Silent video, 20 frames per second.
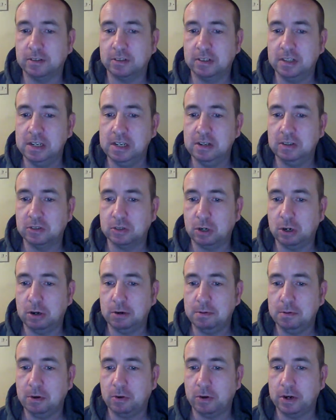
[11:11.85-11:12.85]
These
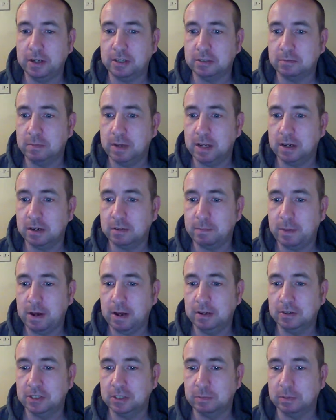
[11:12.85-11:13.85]
upgrades made it
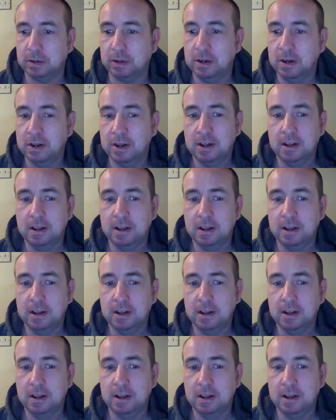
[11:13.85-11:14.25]
possible